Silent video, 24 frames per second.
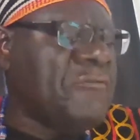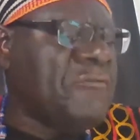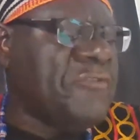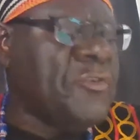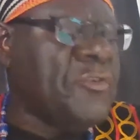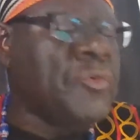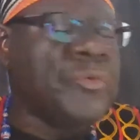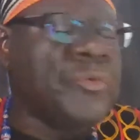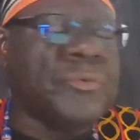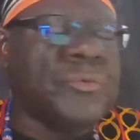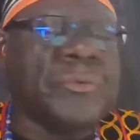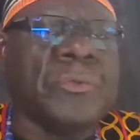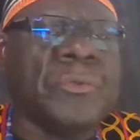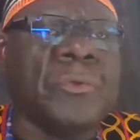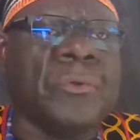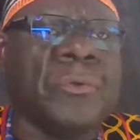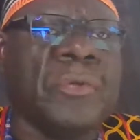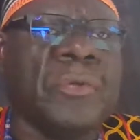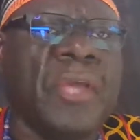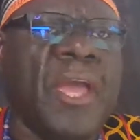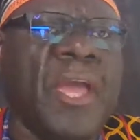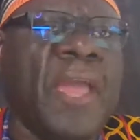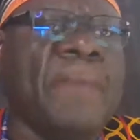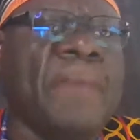food.
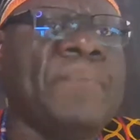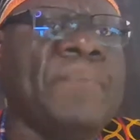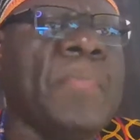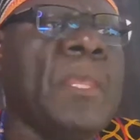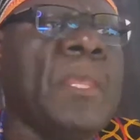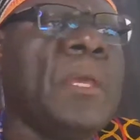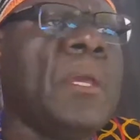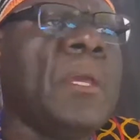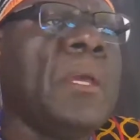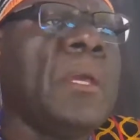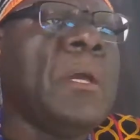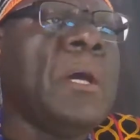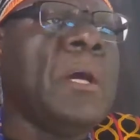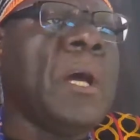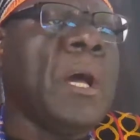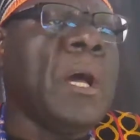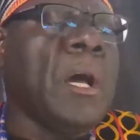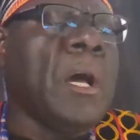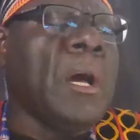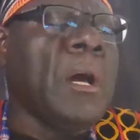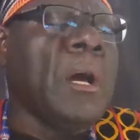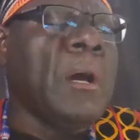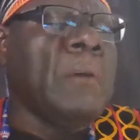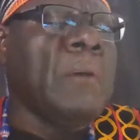Okay.
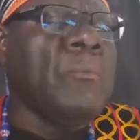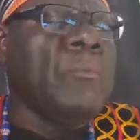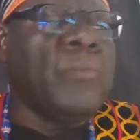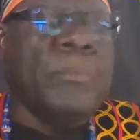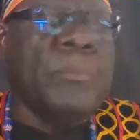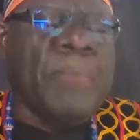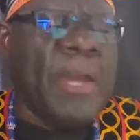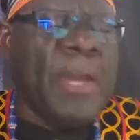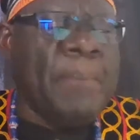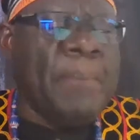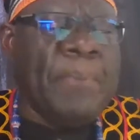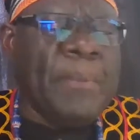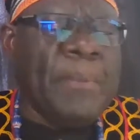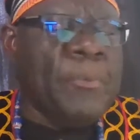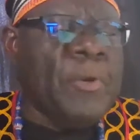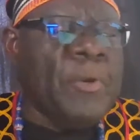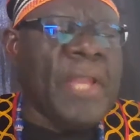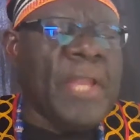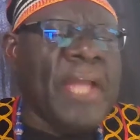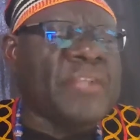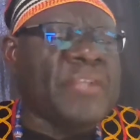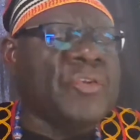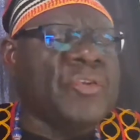My people like